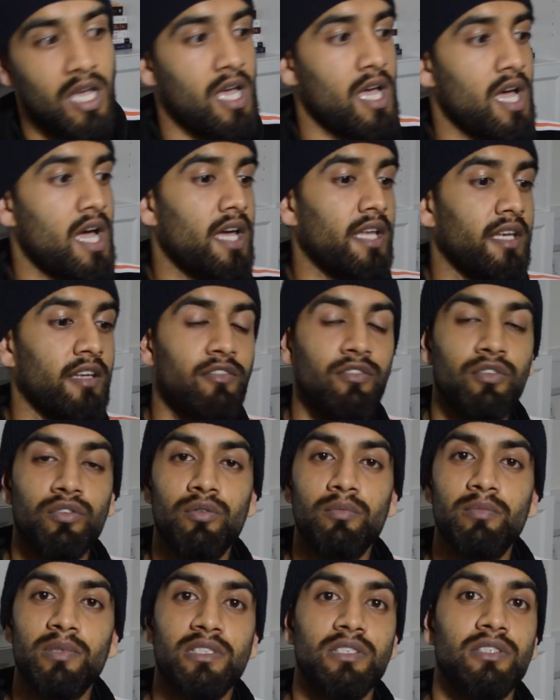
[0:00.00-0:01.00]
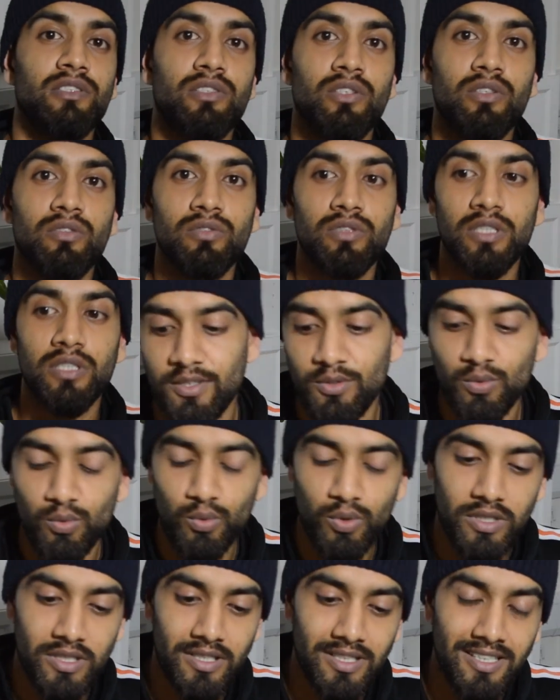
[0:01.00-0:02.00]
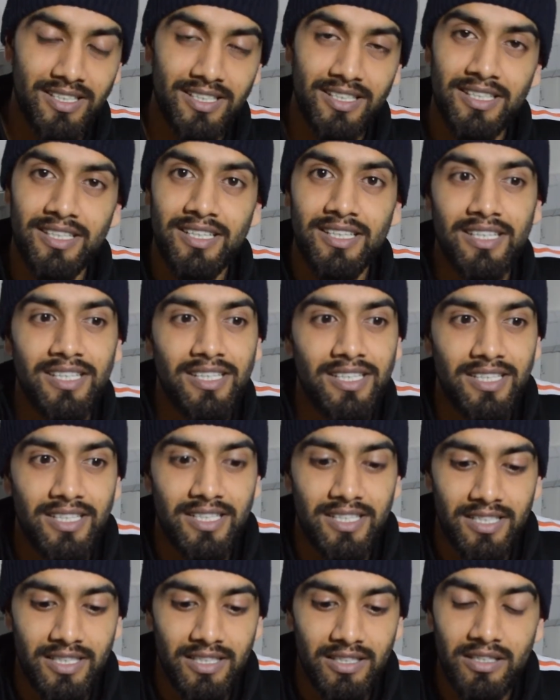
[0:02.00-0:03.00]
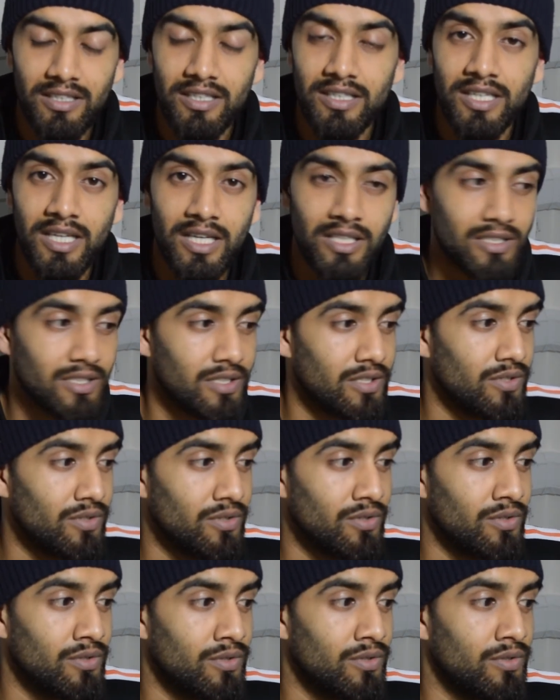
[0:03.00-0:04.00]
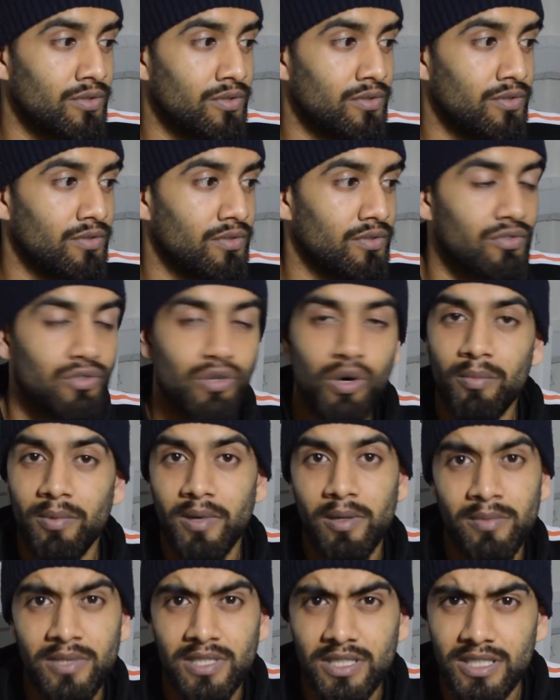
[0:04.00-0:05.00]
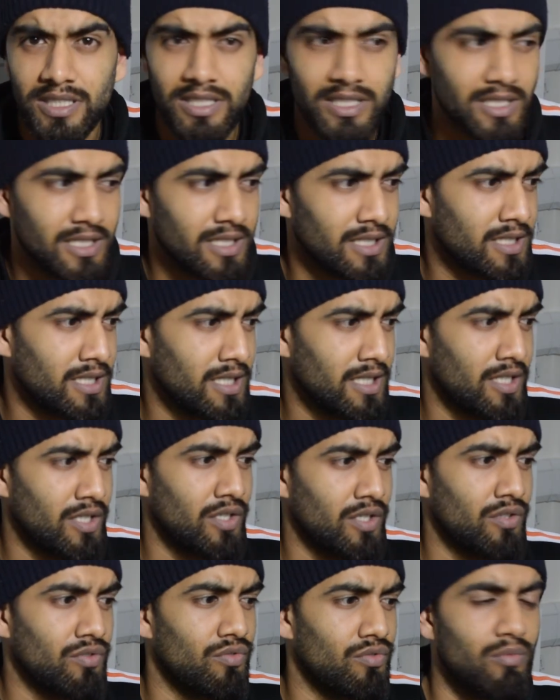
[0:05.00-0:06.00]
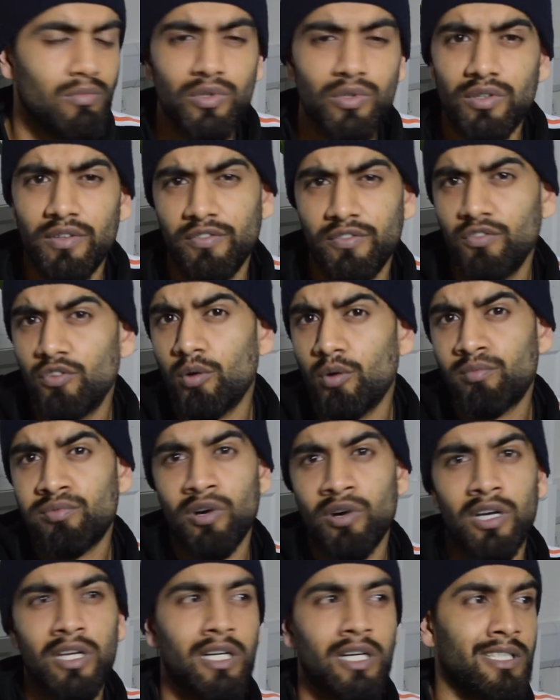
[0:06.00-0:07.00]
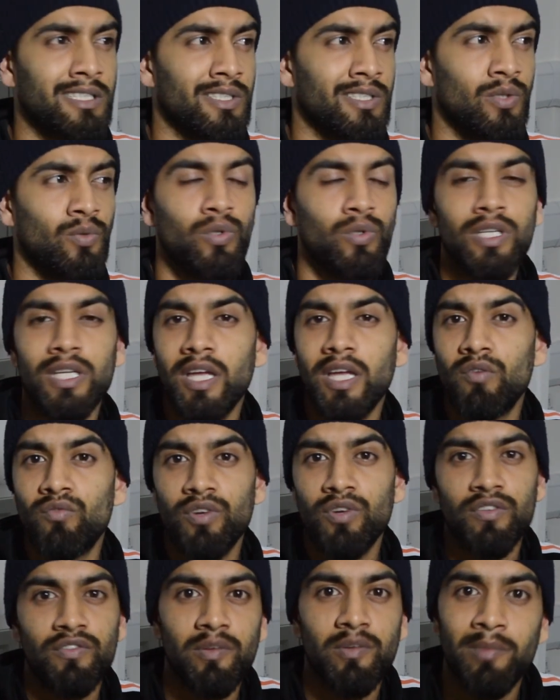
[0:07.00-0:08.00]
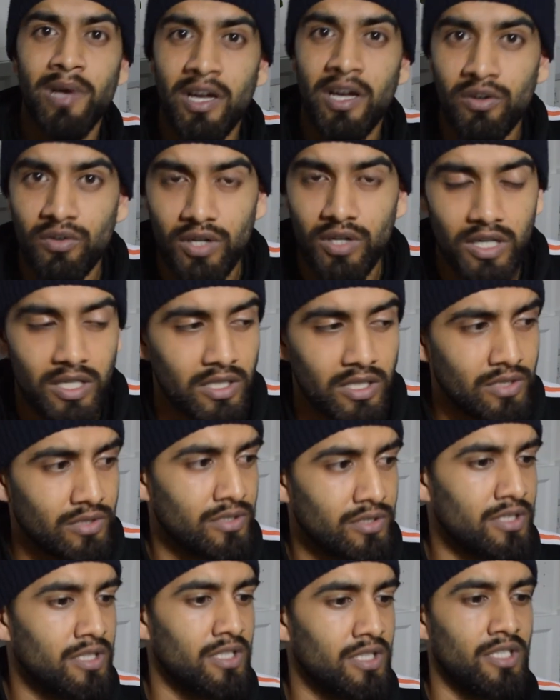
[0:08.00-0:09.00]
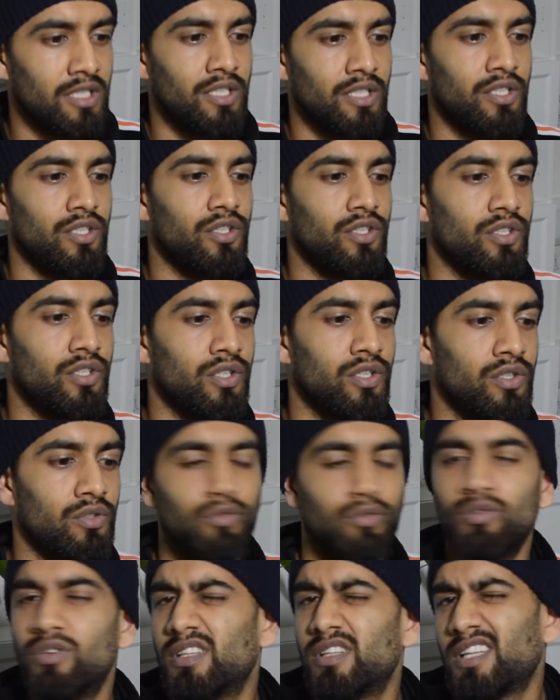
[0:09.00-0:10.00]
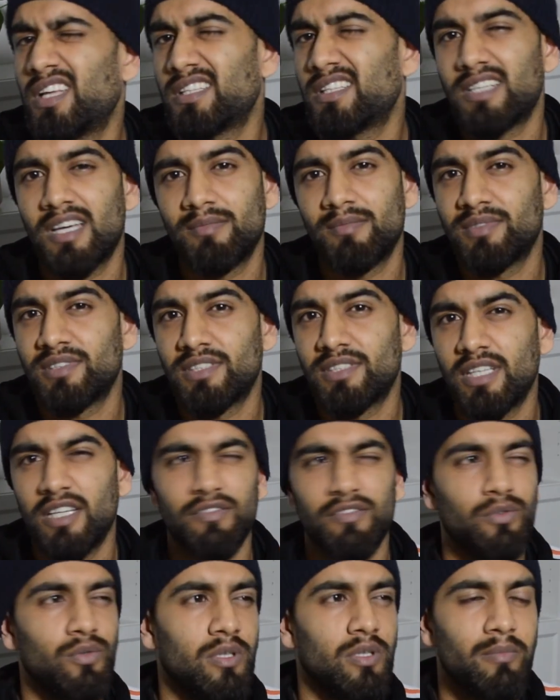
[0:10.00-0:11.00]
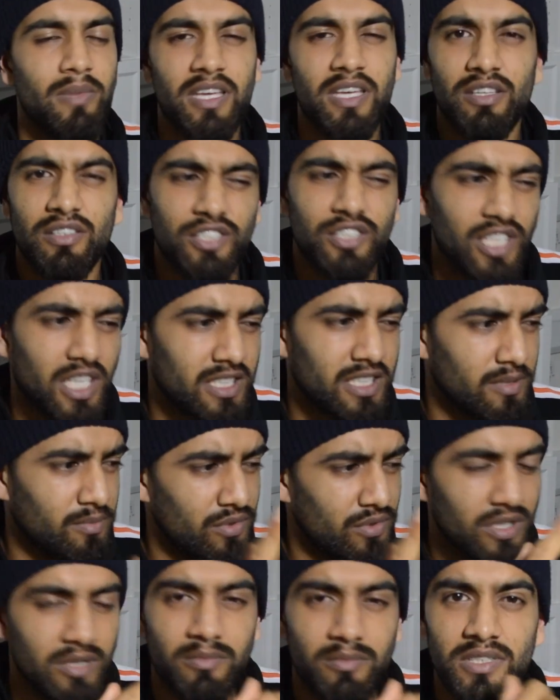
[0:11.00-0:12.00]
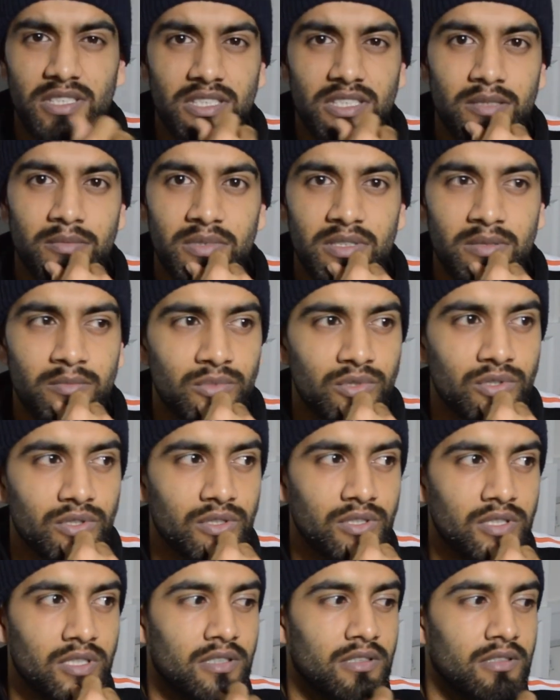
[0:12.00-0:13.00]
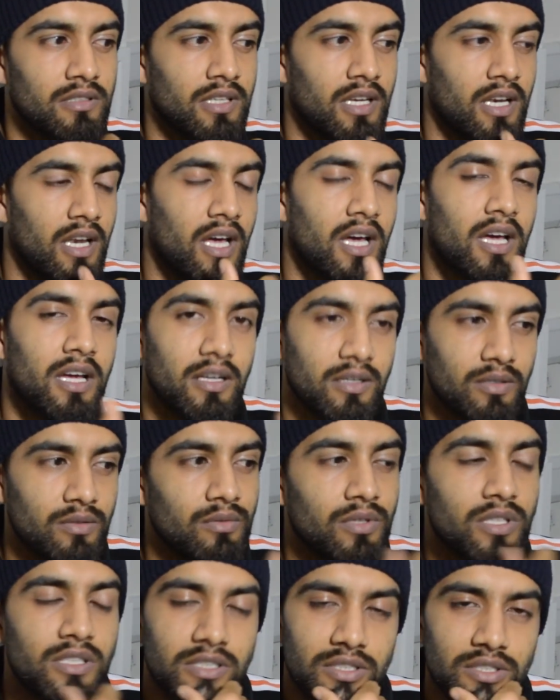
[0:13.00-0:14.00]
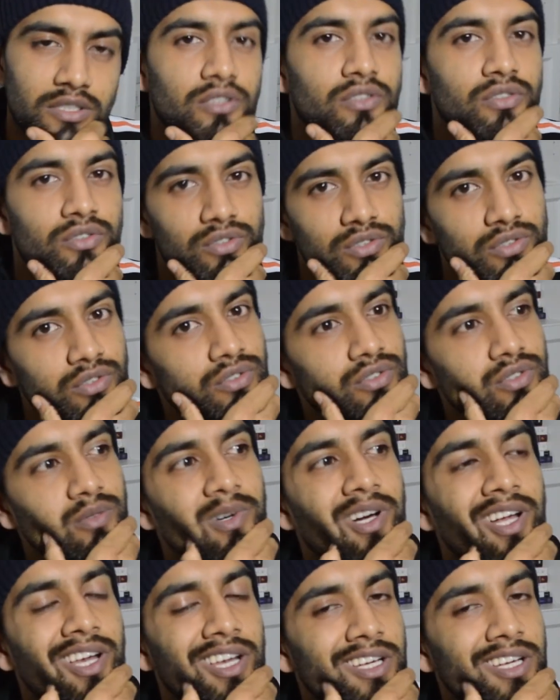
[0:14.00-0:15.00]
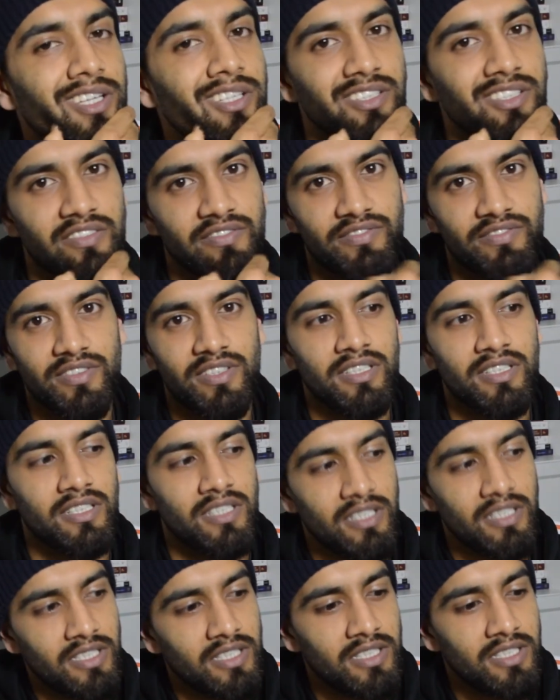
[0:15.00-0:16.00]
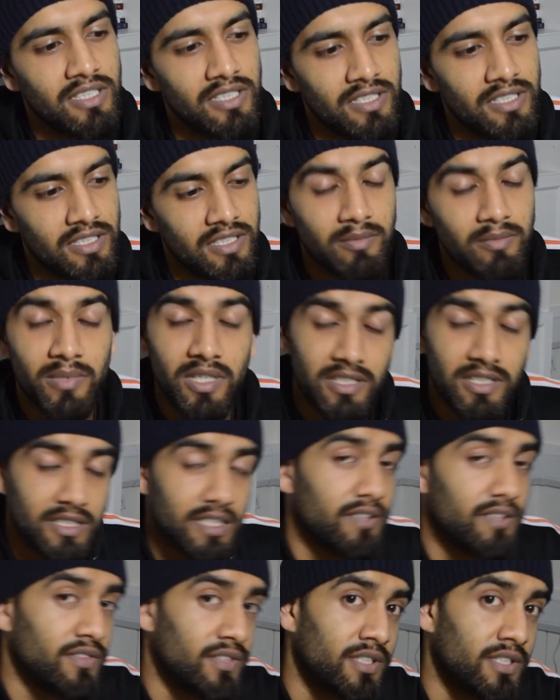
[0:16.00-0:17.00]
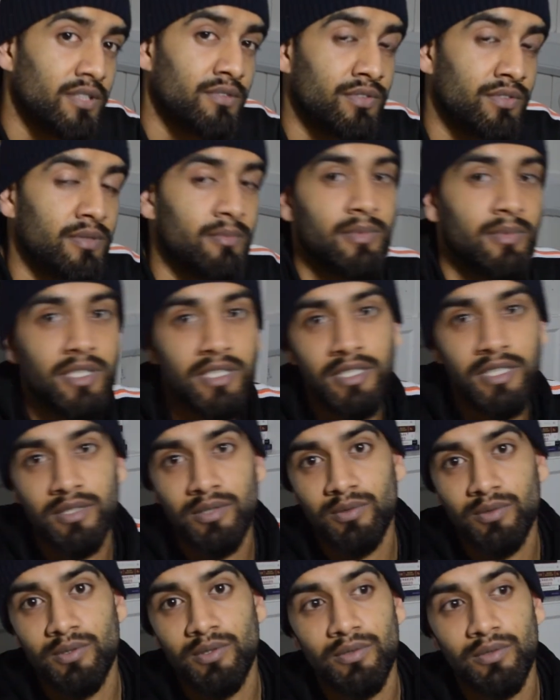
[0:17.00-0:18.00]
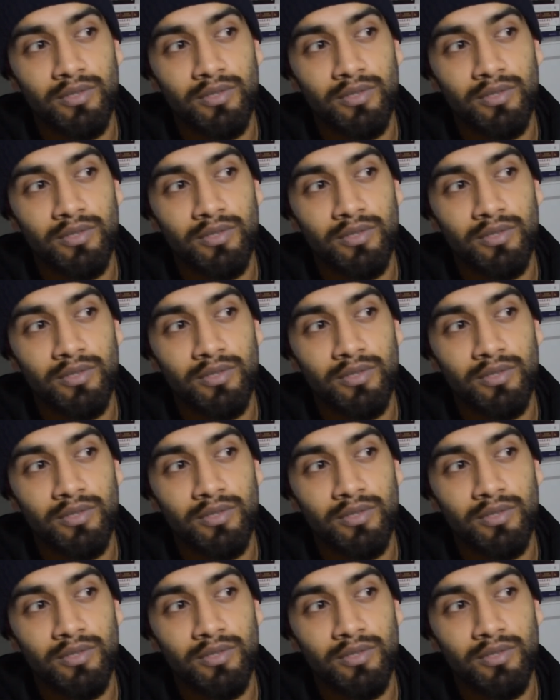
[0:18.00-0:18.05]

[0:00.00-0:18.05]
And if you're a business owner, if you want to learn how to do crop images, if you've got products and you want to get rid of the background, you know, all of that type of stuff, you want to jazz up your images a bit more, like, watch the tutorial. You might learn something. You might save yourself some money as well.